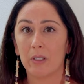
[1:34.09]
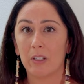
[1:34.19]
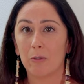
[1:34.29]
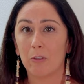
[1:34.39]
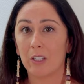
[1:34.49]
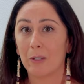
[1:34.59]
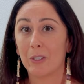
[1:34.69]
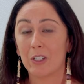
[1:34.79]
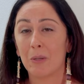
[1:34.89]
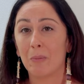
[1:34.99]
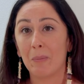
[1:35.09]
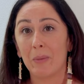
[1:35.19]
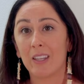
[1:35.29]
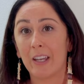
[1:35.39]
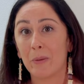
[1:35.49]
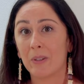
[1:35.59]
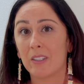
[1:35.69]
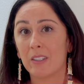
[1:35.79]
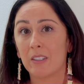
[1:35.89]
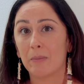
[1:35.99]
And really what she meant by that
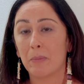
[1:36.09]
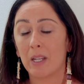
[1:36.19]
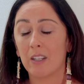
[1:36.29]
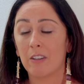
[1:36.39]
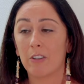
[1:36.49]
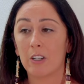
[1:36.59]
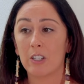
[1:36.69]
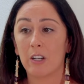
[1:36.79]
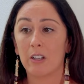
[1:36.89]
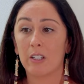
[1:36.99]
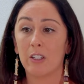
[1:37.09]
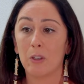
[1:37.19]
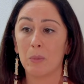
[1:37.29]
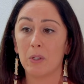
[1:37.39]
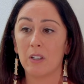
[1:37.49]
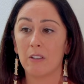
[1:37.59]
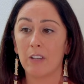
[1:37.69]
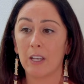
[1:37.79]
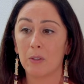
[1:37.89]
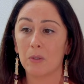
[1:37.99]
was many of our Cherokee community
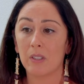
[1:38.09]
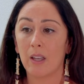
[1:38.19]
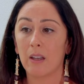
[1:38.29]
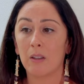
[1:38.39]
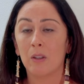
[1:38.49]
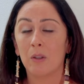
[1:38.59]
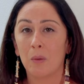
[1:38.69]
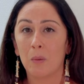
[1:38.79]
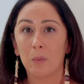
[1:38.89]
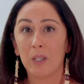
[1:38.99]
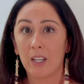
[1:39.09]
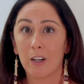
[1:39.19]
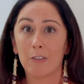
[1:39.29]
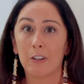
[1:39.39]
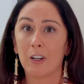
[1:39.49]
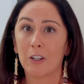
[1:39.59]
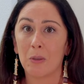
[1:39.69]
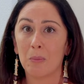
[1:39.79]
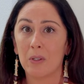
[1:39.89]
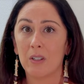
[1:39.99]
values, that we care for our
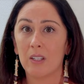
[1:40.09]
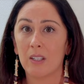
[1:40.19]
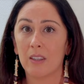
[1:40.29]
community.